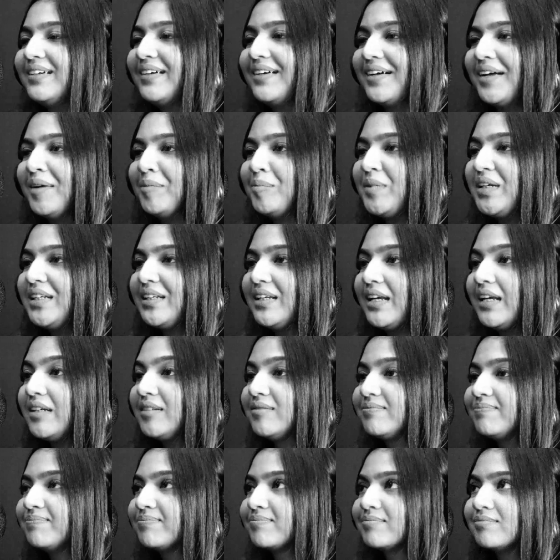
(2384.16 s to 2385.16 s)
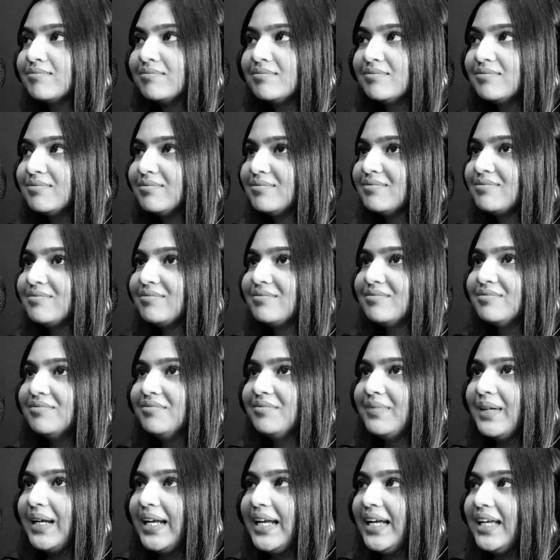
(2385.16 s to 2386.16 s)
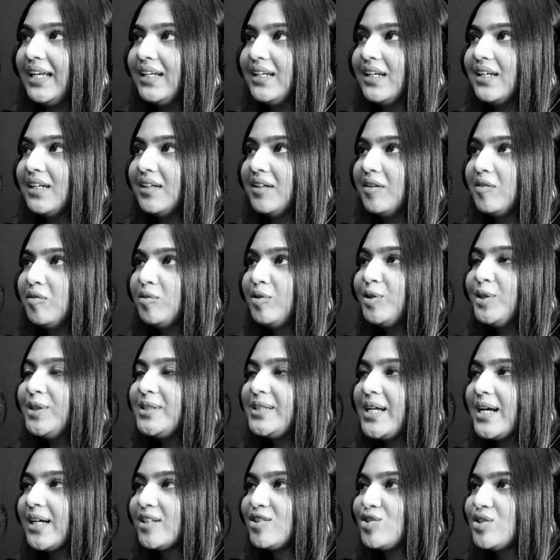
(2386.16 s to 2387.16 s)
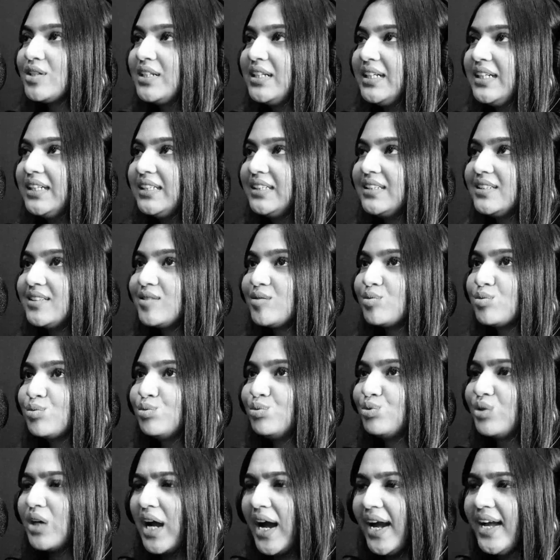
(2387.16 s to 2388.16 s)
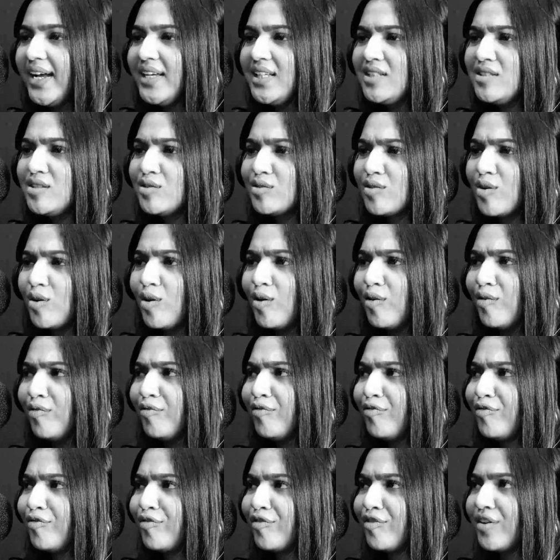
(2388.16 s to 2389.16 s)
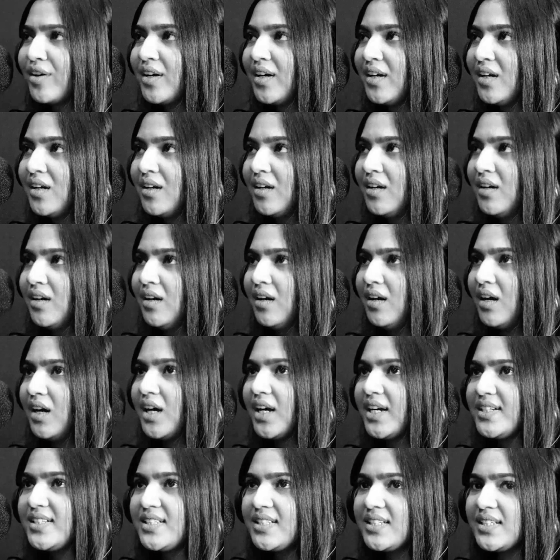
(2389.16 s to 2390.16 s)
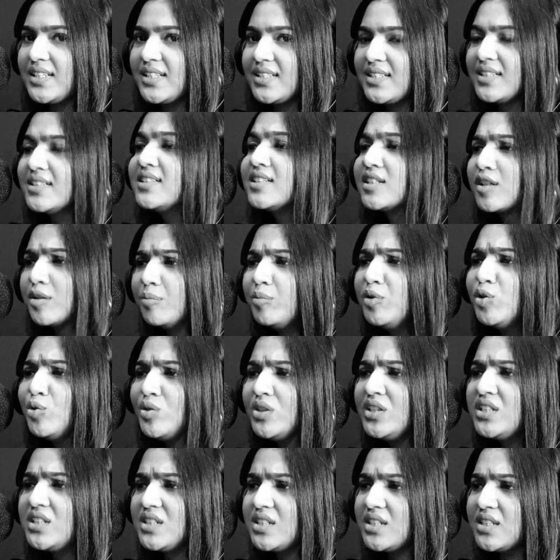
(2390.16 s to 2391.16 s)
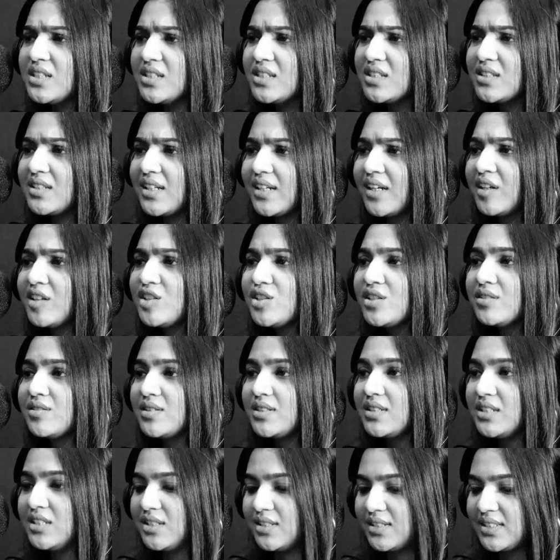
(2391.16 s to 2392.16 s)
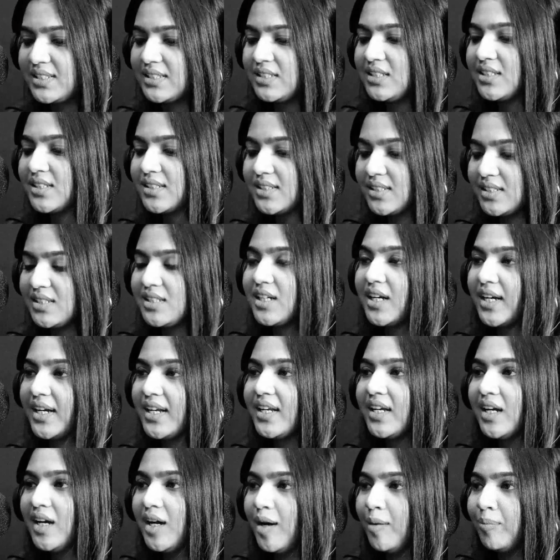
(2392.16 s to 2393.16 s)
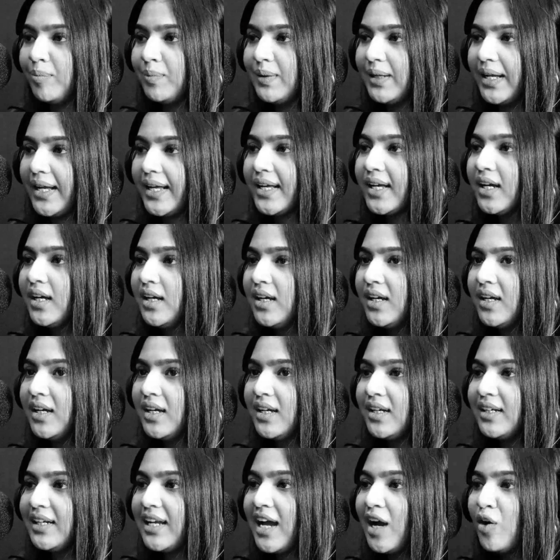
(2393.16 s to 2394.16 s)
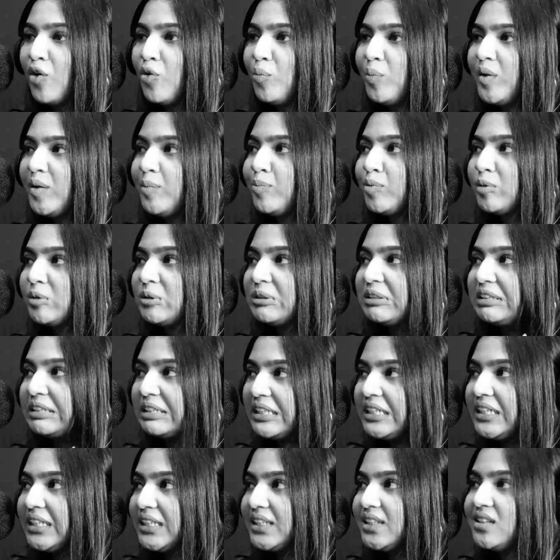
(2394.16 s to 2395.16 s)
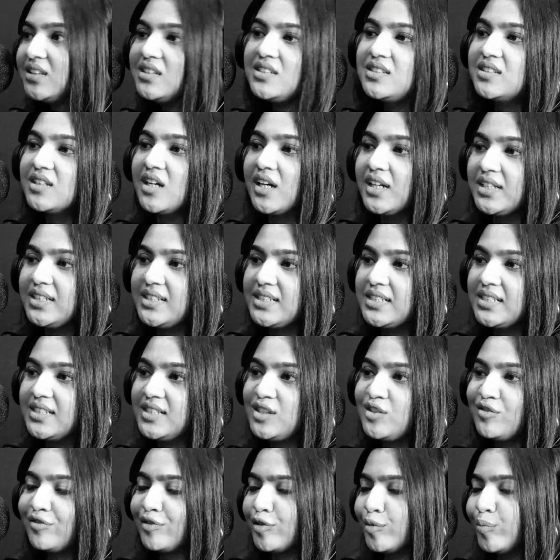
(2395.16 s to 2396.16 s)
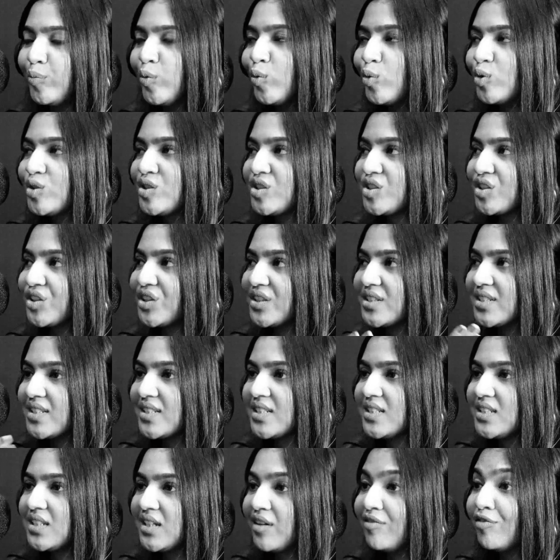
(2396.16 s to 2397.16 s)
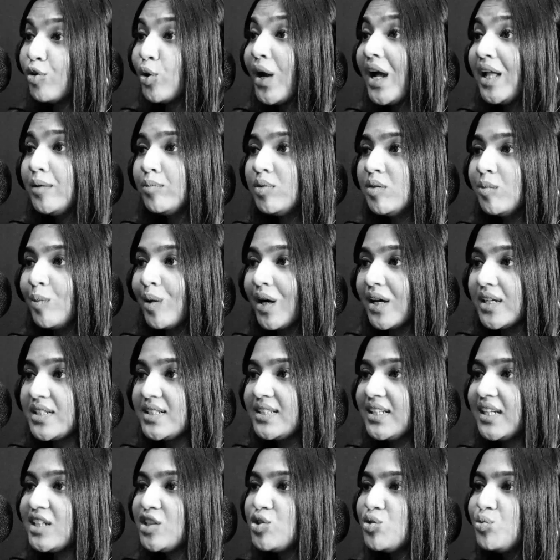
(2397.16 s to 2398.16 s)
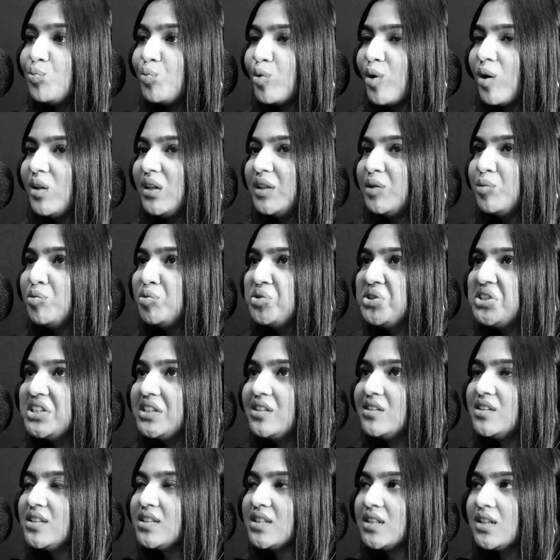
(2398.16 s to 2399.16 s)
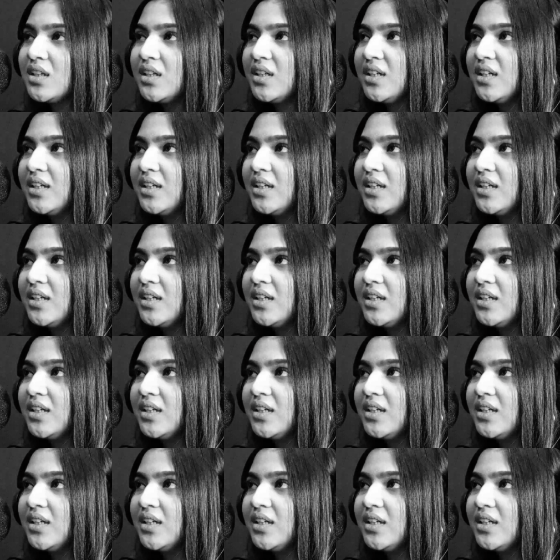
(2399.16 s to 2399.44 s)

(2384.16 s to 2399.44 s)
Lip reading: Yeah, I mean, and there is actually this rise of artists, these communities that are just starting up. Like now people need these artists for posters and stuff, or album arts that you probably wouldn't